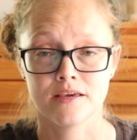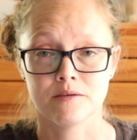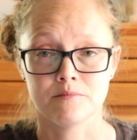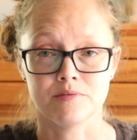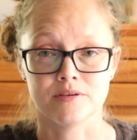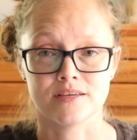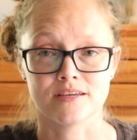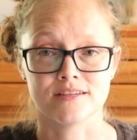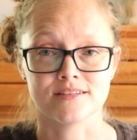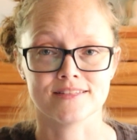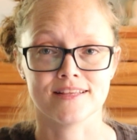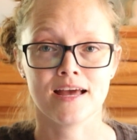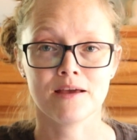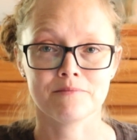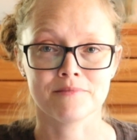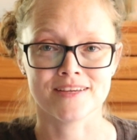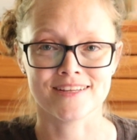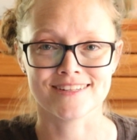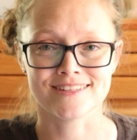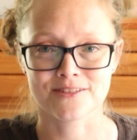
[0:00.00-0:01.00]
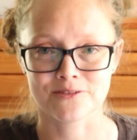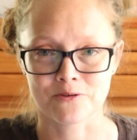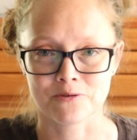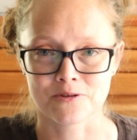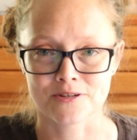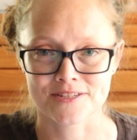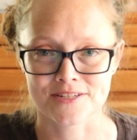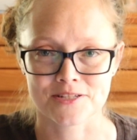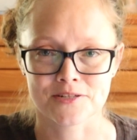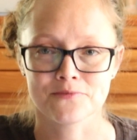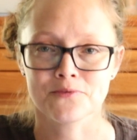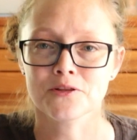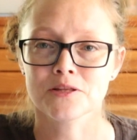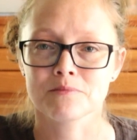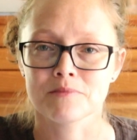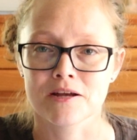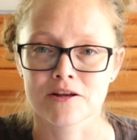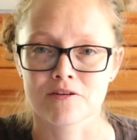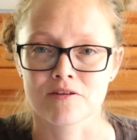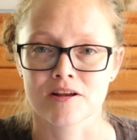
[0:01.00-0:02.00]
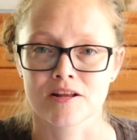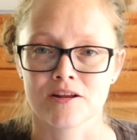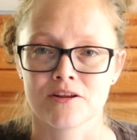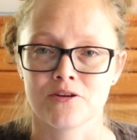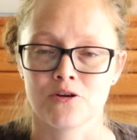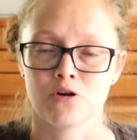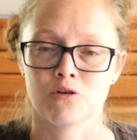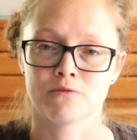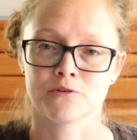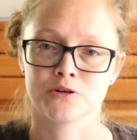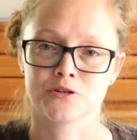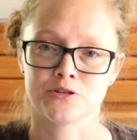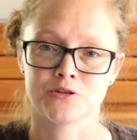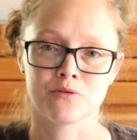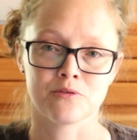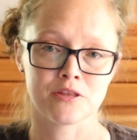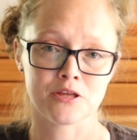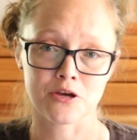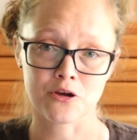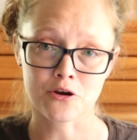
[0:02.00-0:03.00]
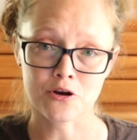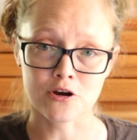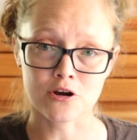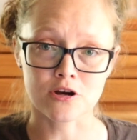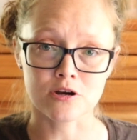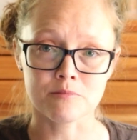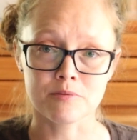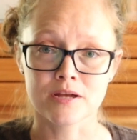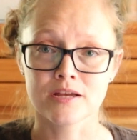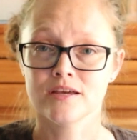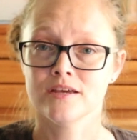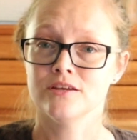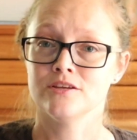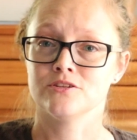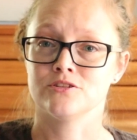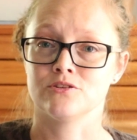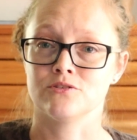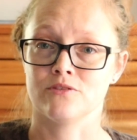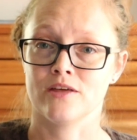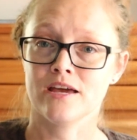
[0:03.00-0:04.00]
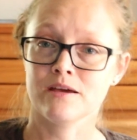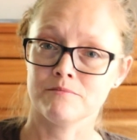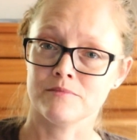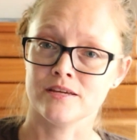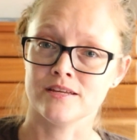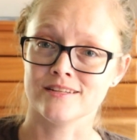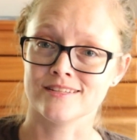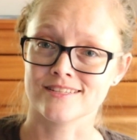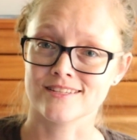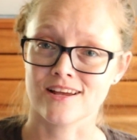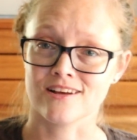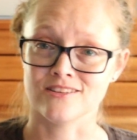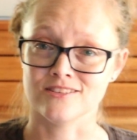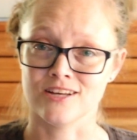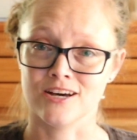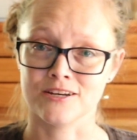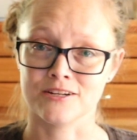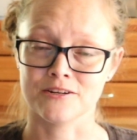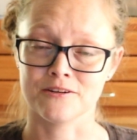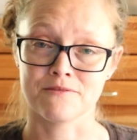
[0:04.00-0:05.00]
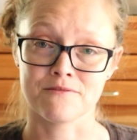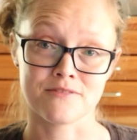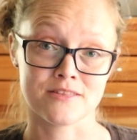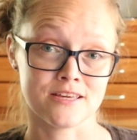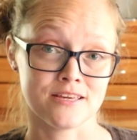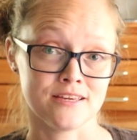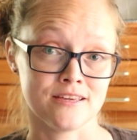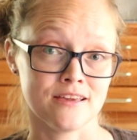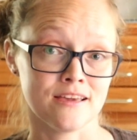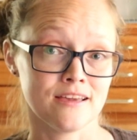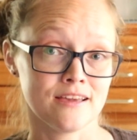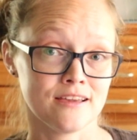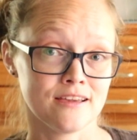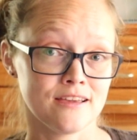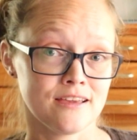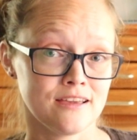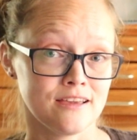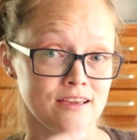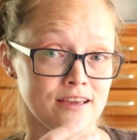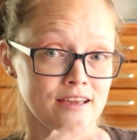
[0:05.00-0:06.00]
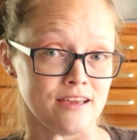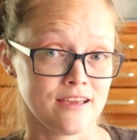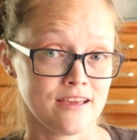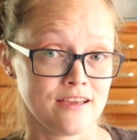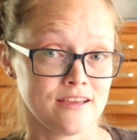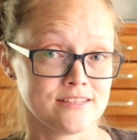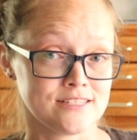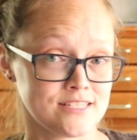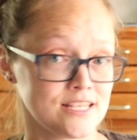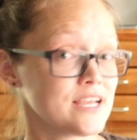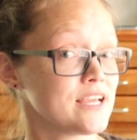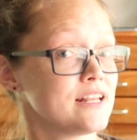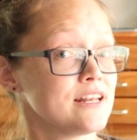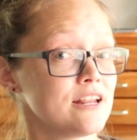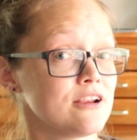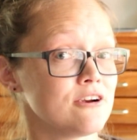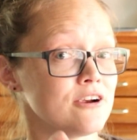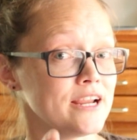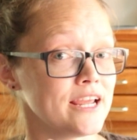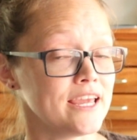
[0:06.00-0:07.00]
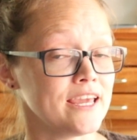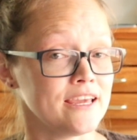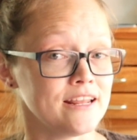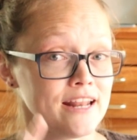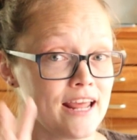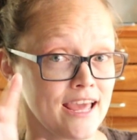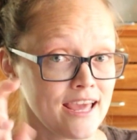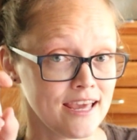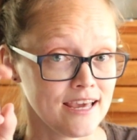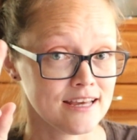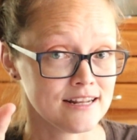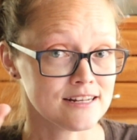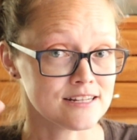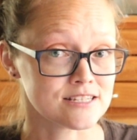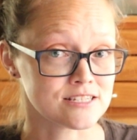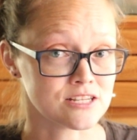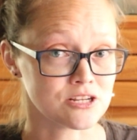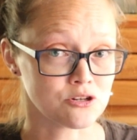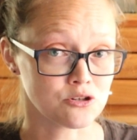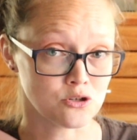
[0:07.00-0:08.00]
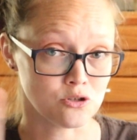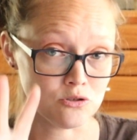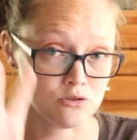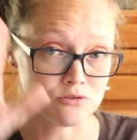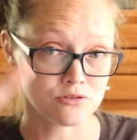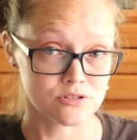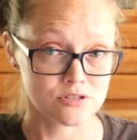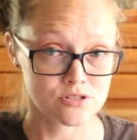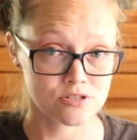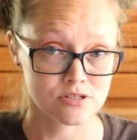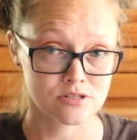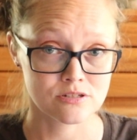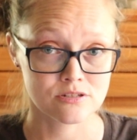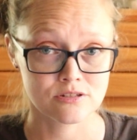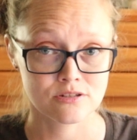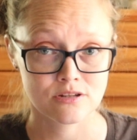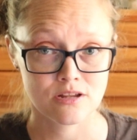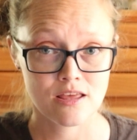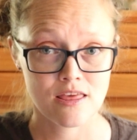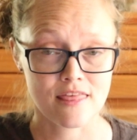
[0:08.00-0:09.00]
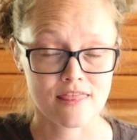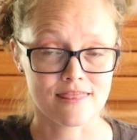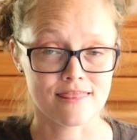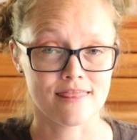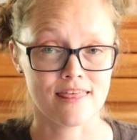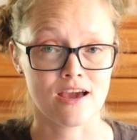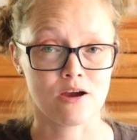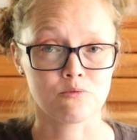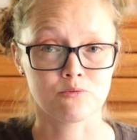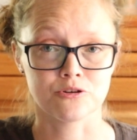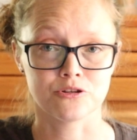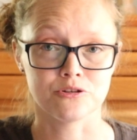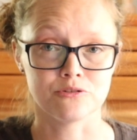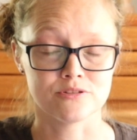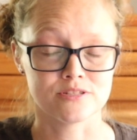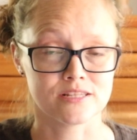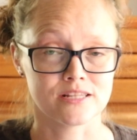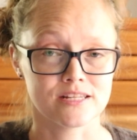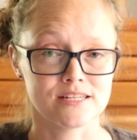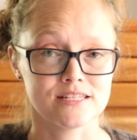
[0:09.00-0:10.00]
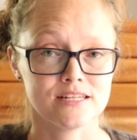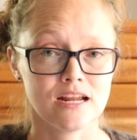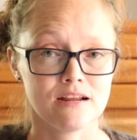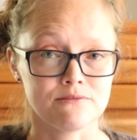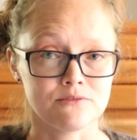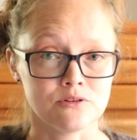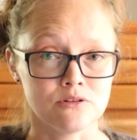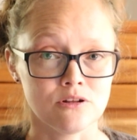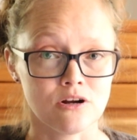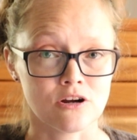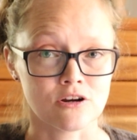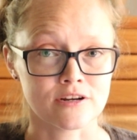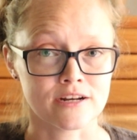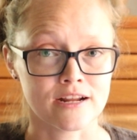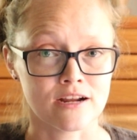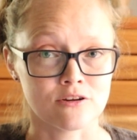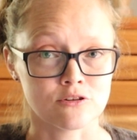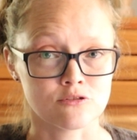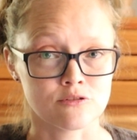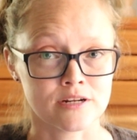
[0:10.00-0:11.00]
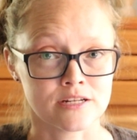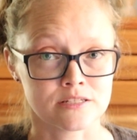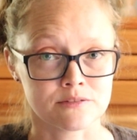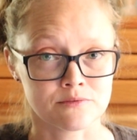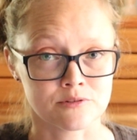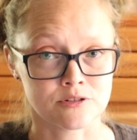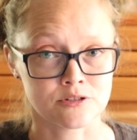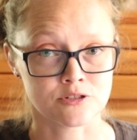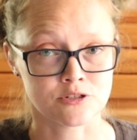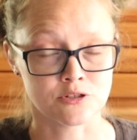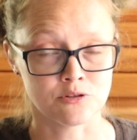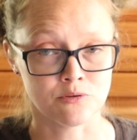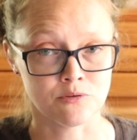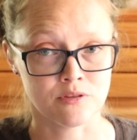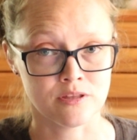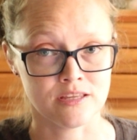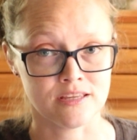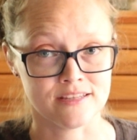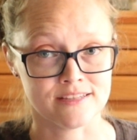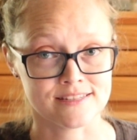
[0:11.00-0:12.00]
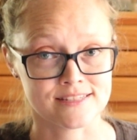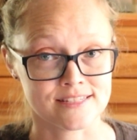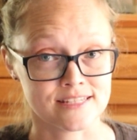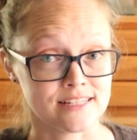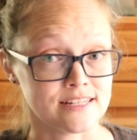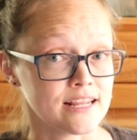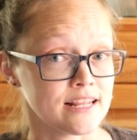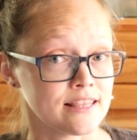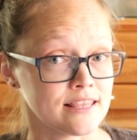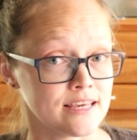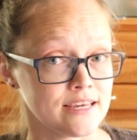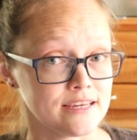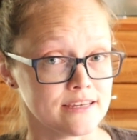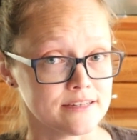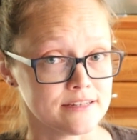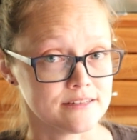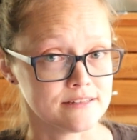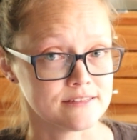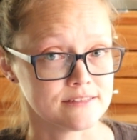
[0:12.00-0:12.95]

because that means the horse is fully migrated over to the curb, so that means a lot of the secondary aid hand signals that were used in the snaffle are now transferred to the seat and leg.